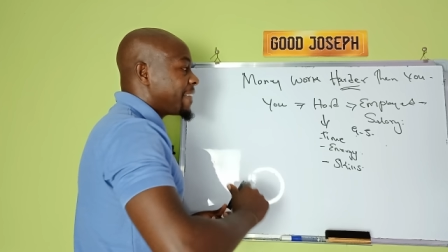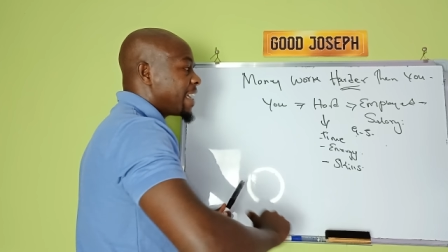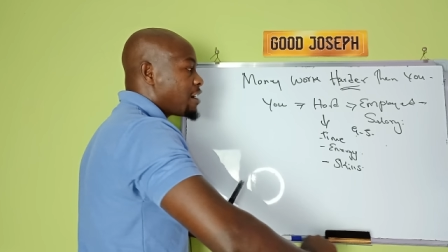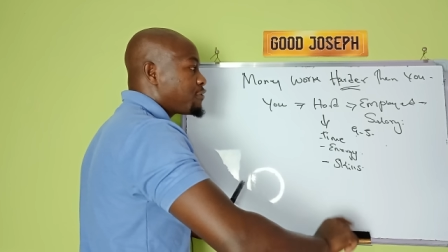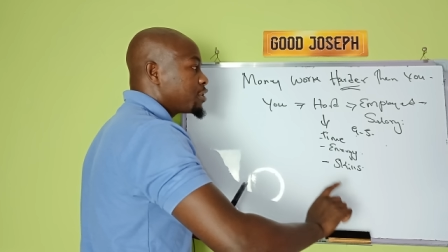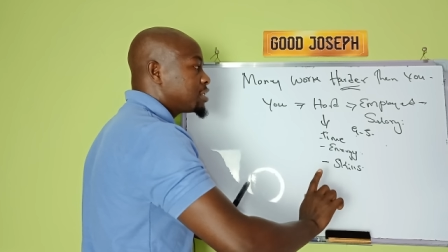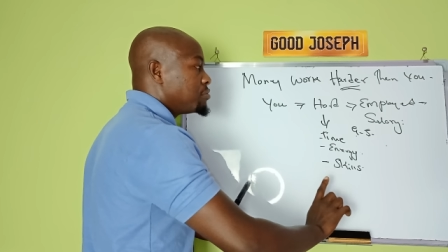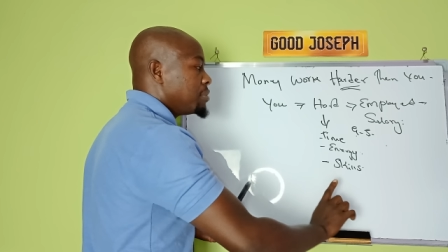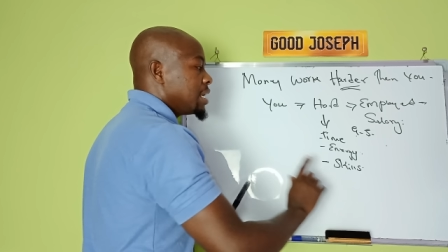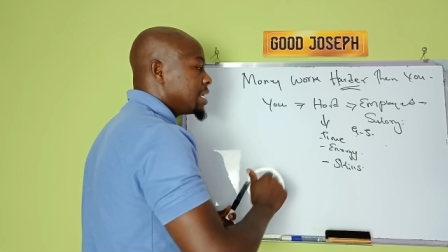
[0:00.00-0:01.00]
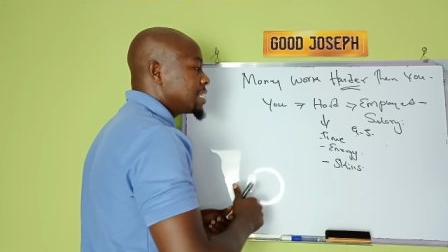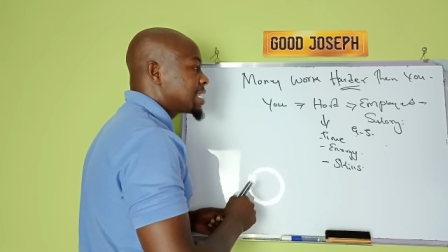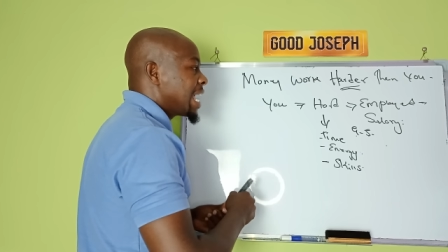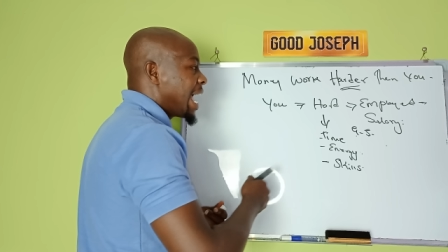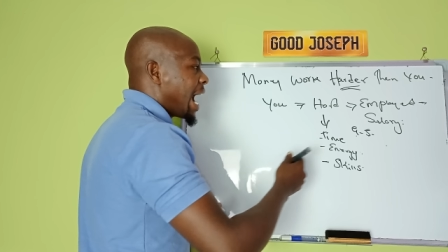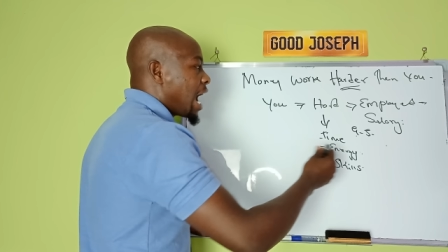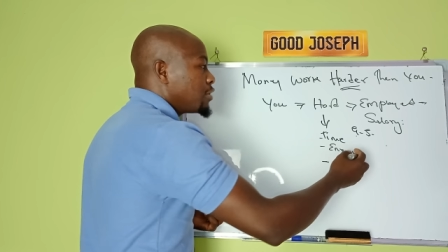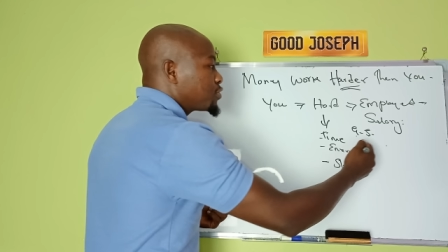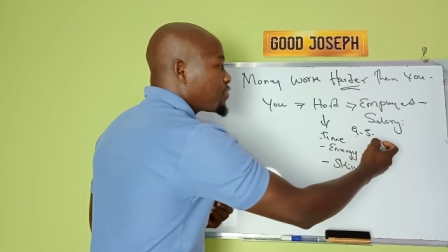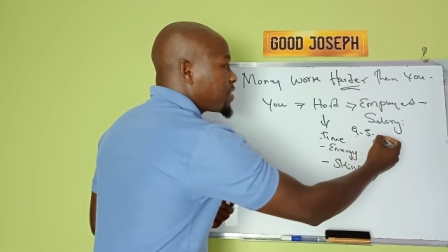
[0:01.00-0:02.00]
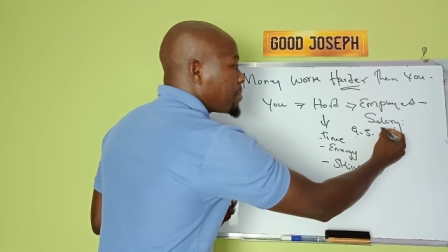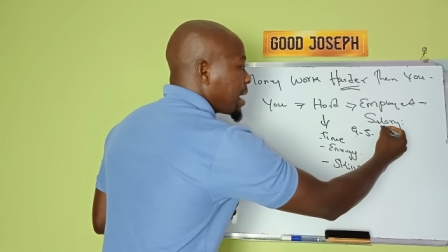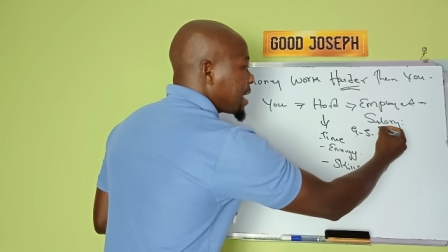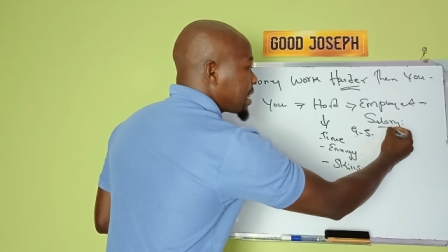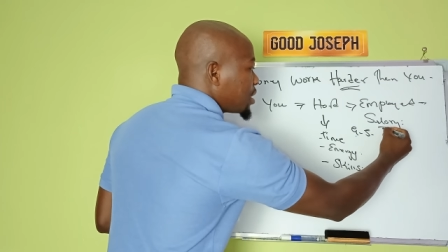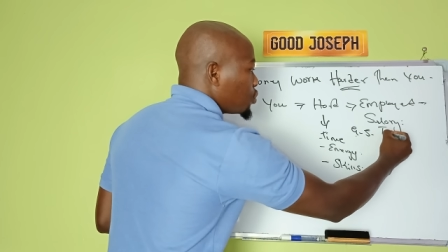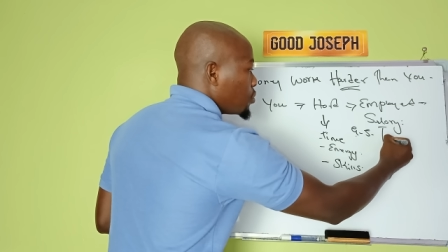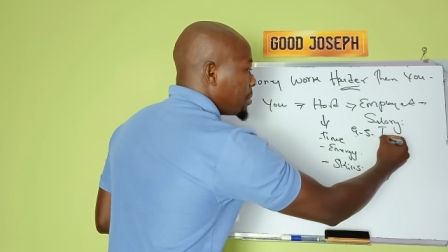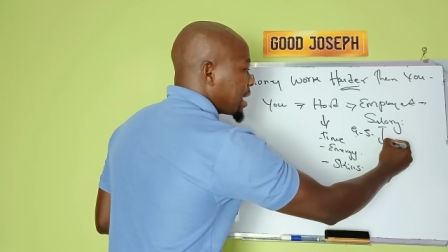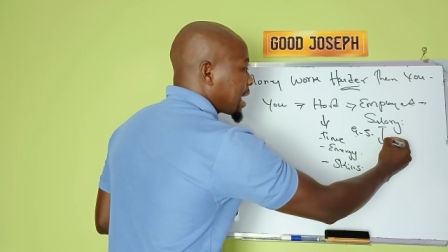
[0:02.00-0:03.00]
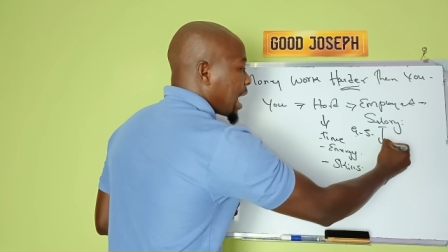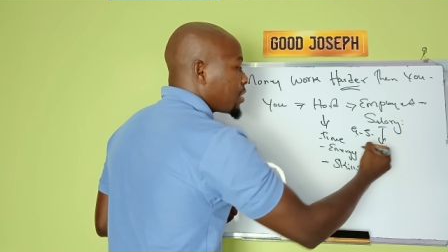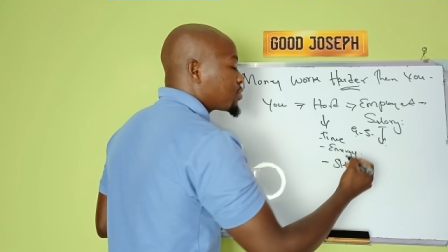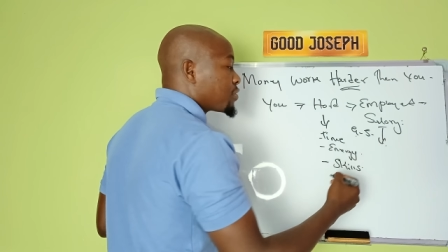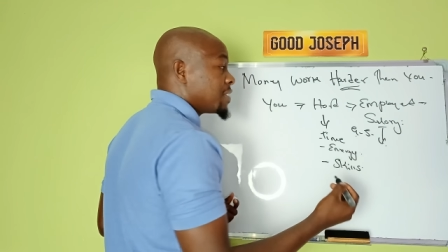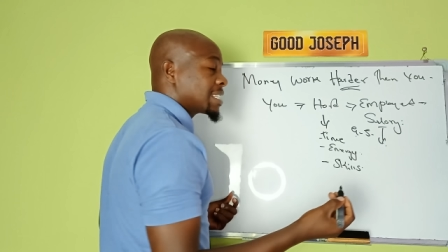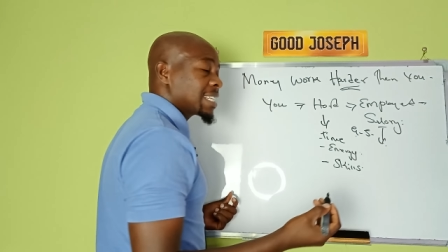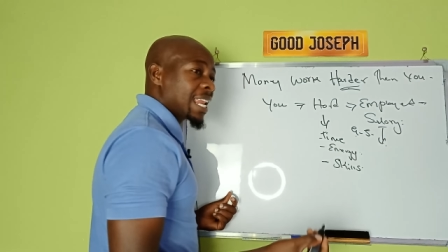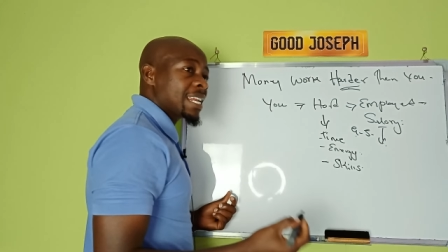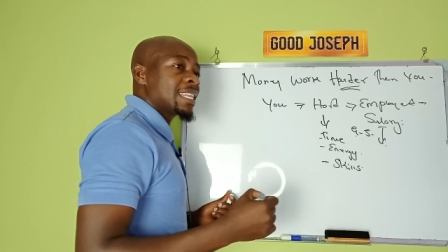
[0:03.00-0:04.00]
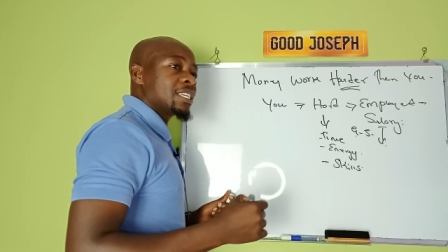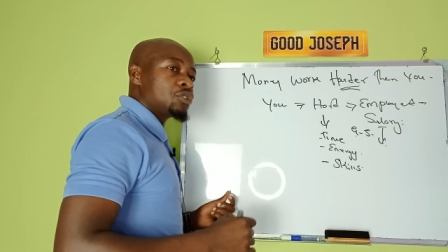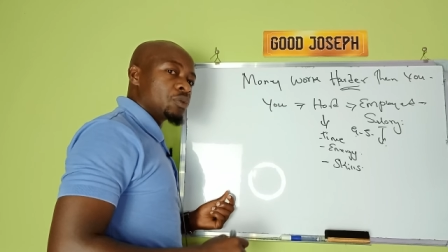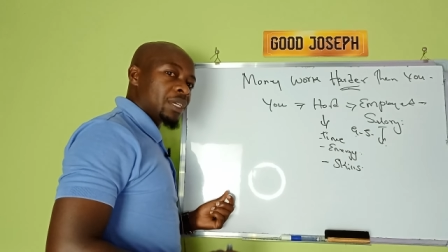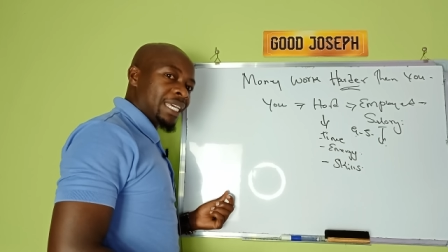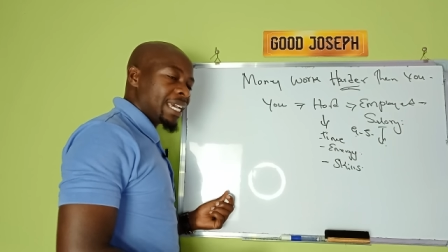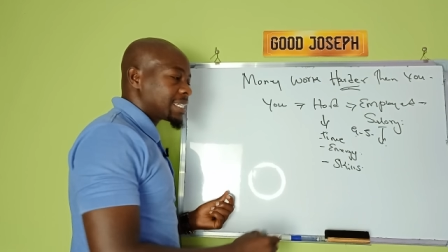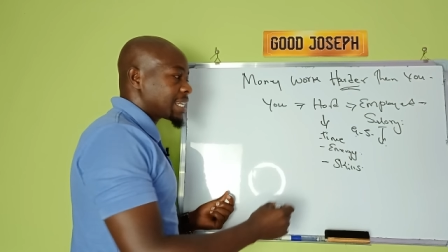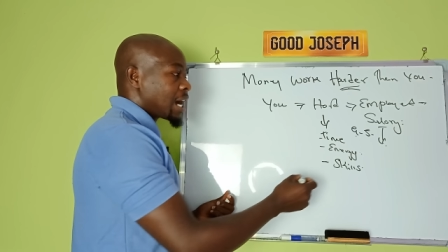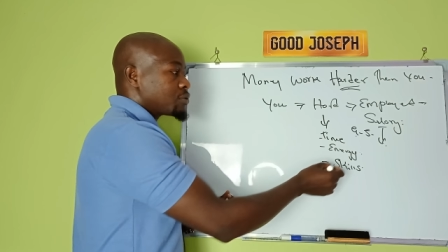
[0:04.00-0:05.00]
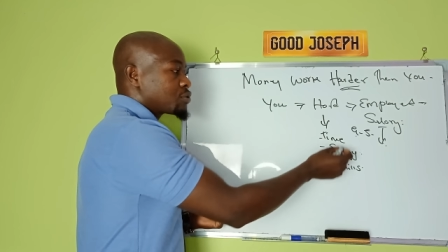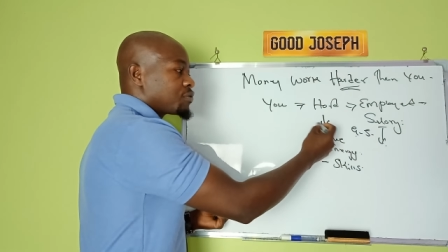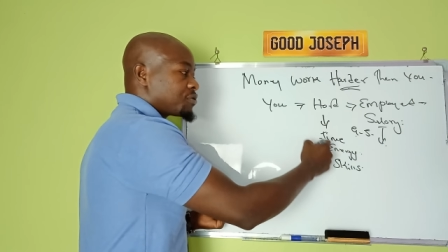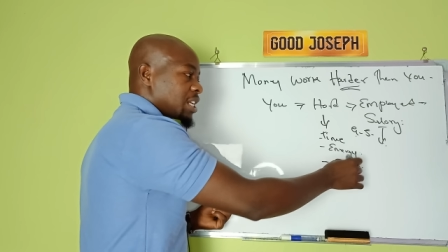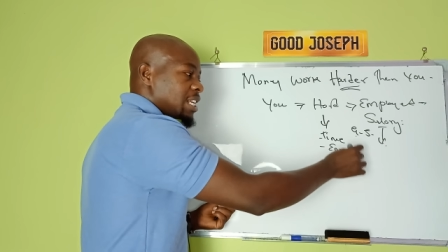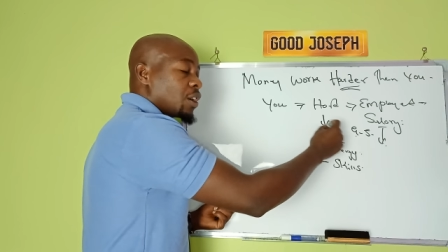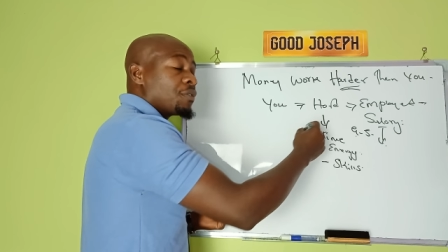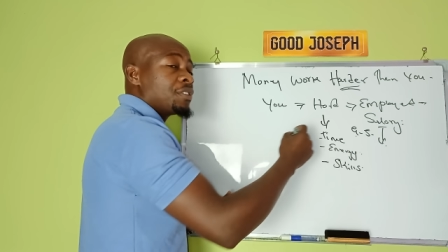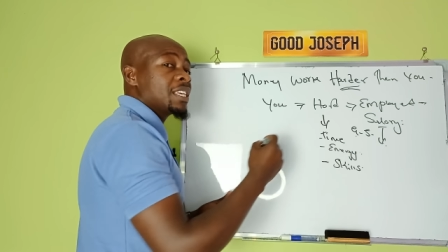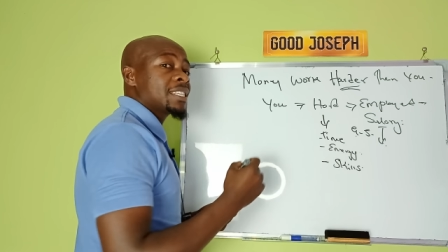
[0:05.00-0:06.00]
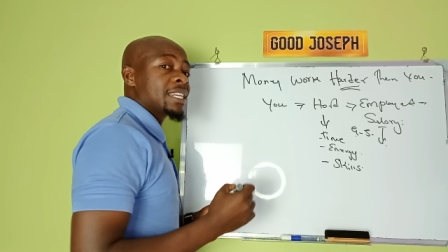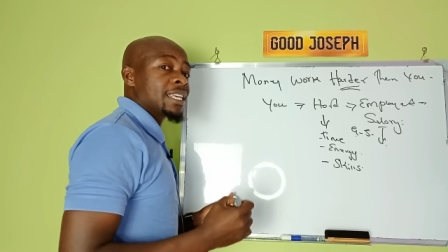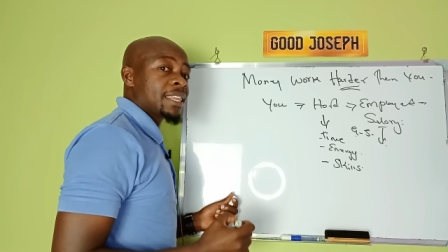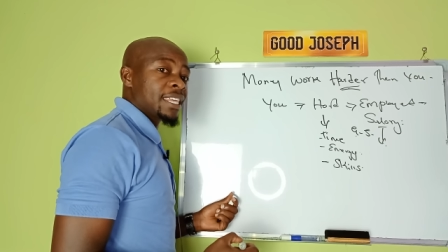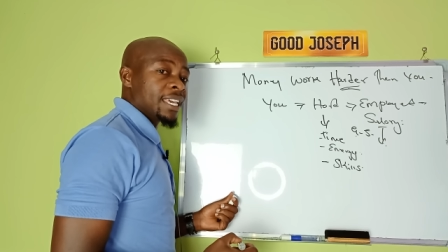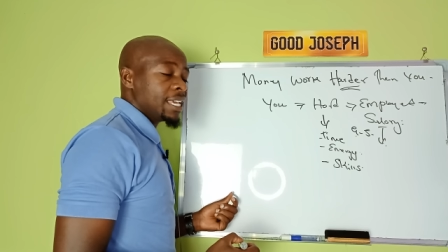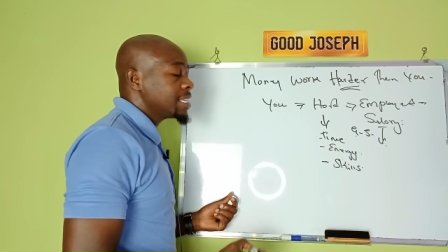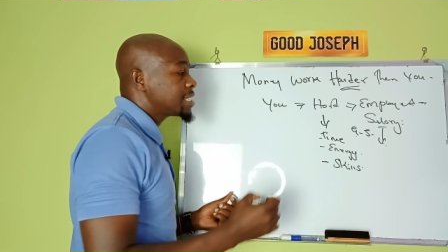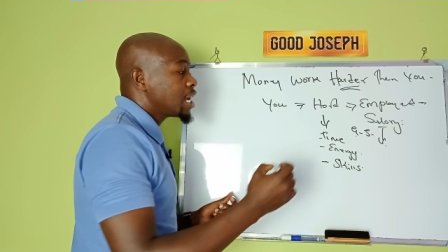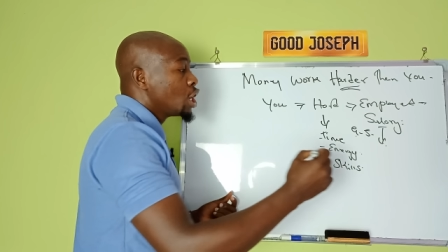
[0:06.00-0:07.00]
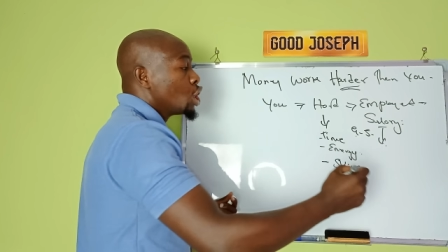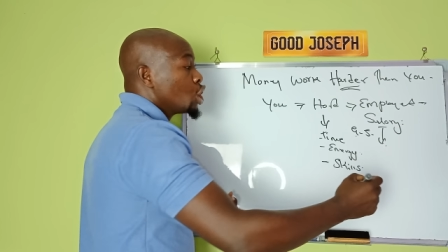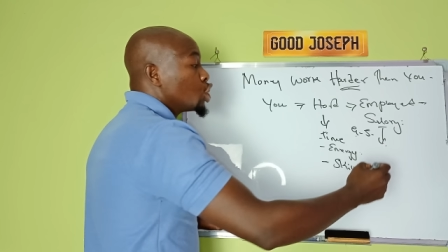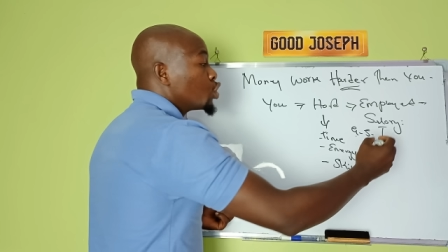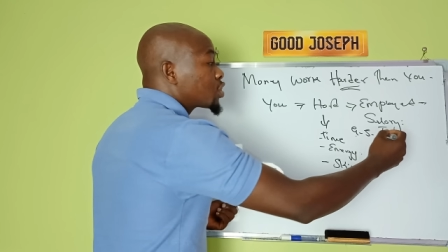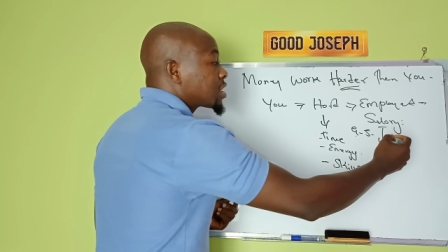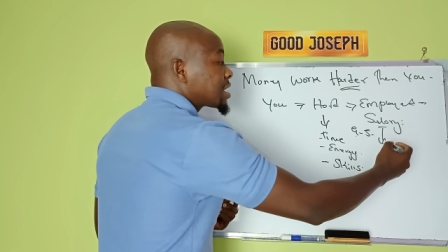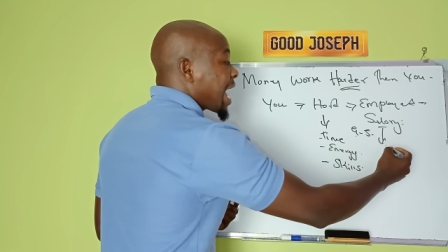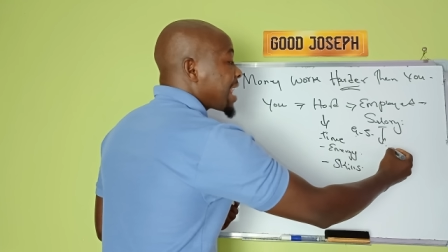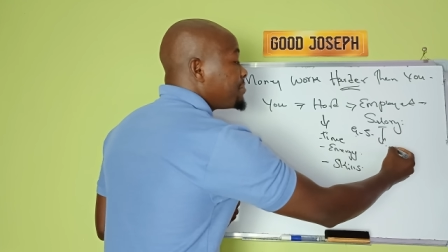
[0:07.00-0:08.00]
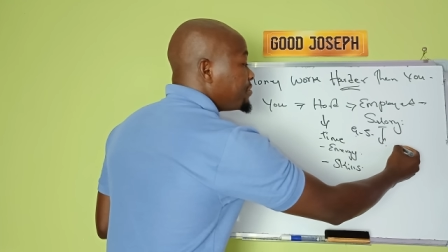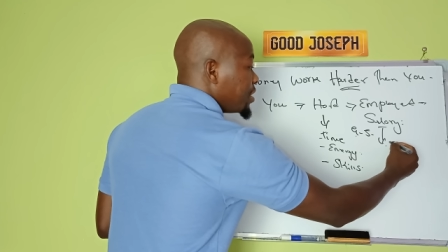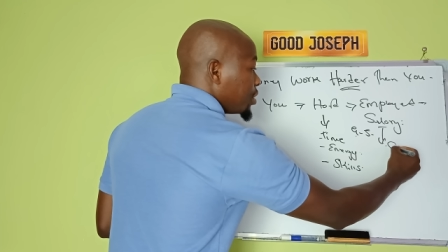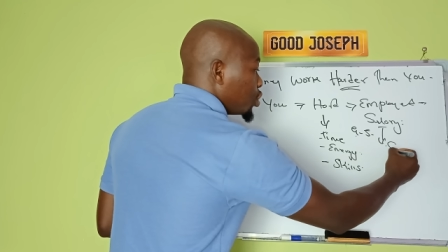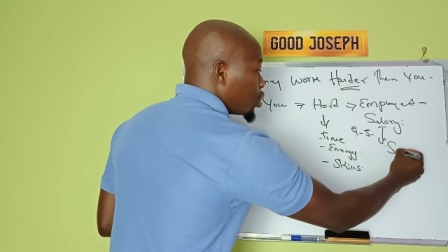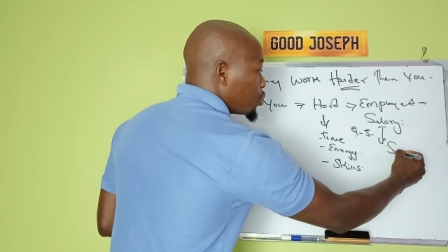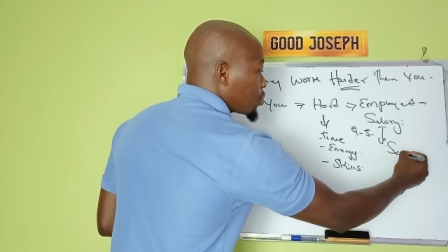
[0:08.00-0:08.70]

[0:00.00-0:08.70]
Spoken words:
Therefore, it means out of the money that you make, out of the salary that you get out of trading of these 3 things, you salvage